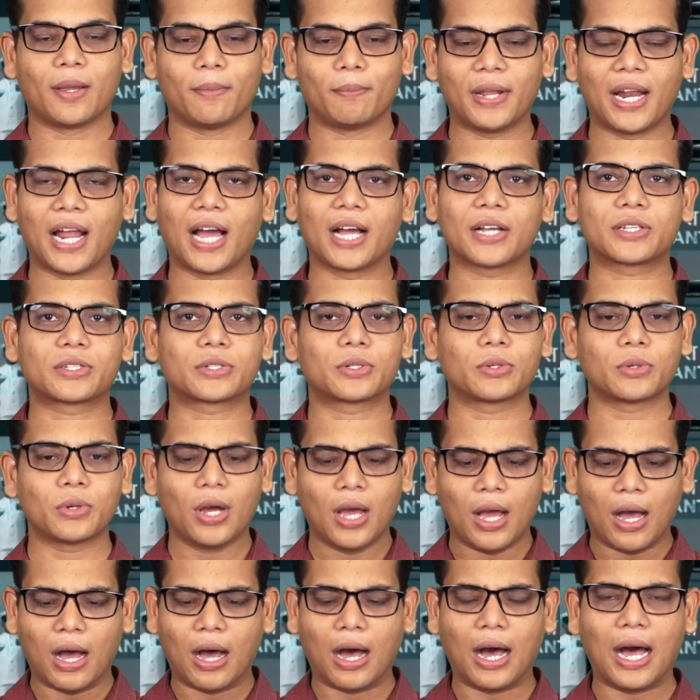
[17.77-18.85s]
belongs to
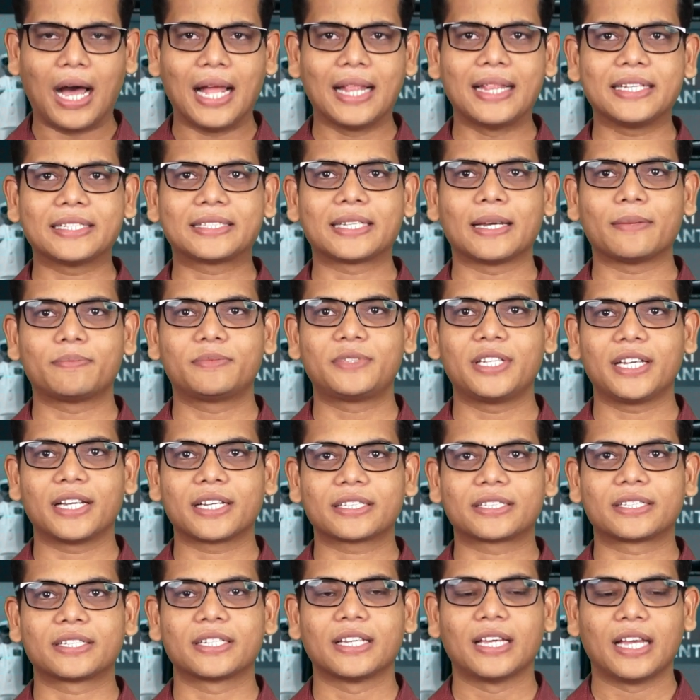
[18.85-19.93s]
all the
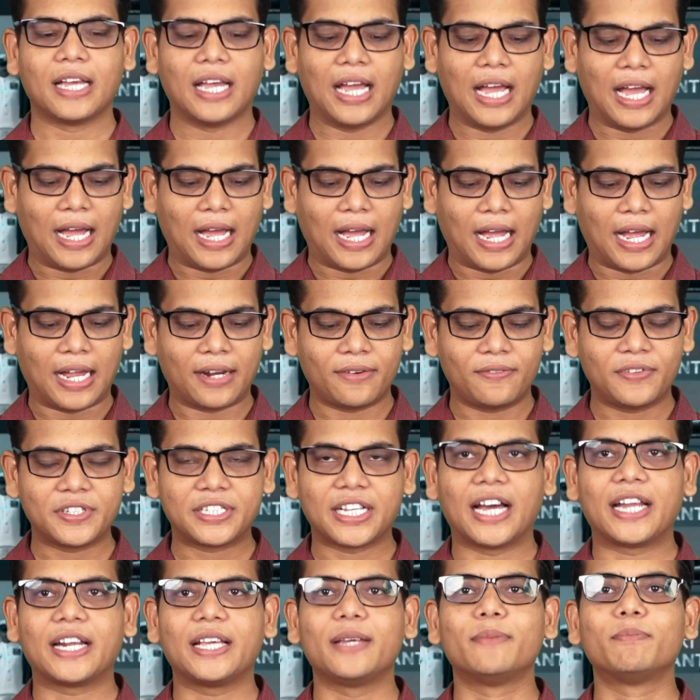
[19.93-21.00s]
subjects and which
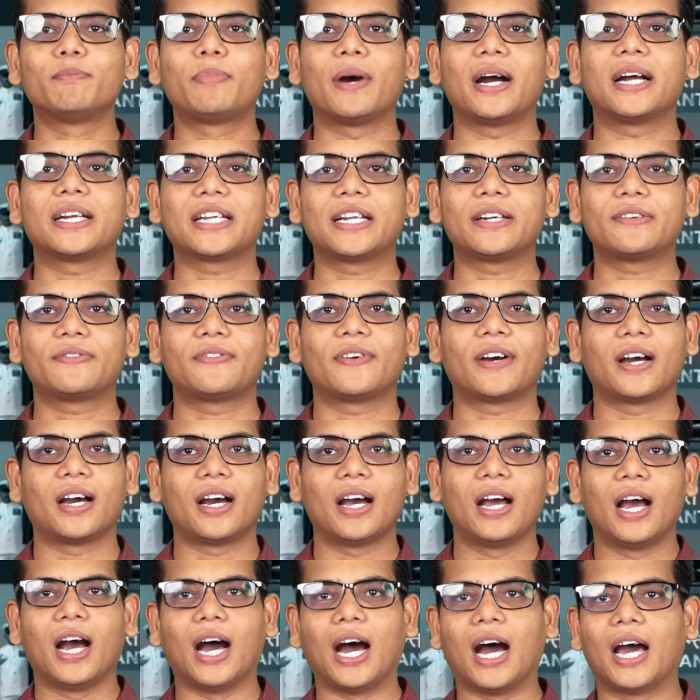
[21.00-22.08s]
are important for
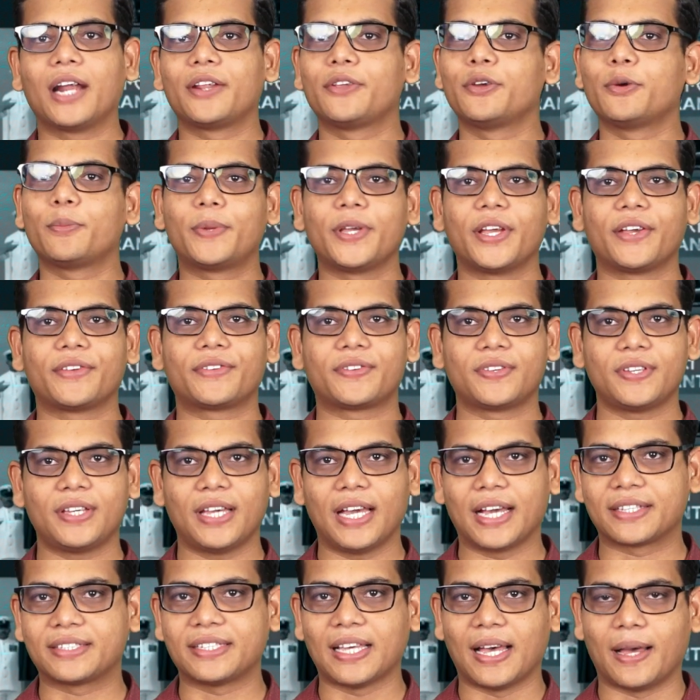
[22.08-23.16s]
our UPSC
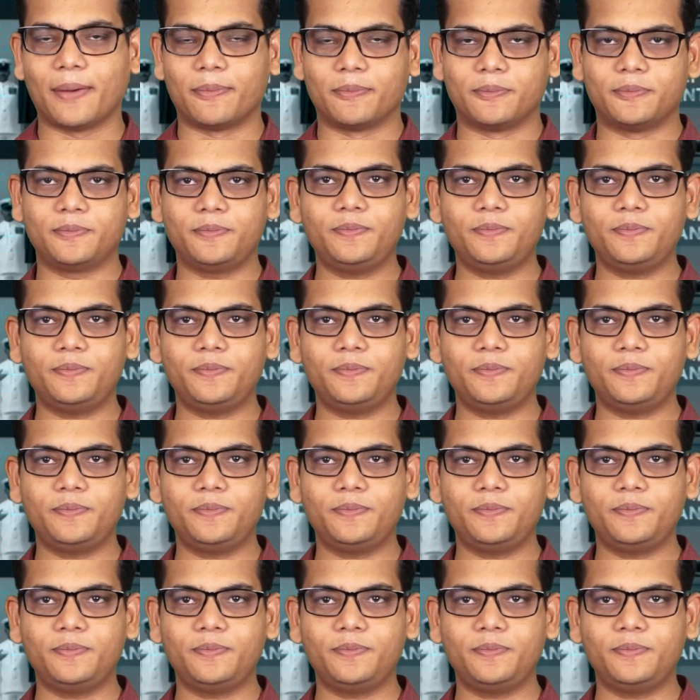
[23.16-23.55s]
exam.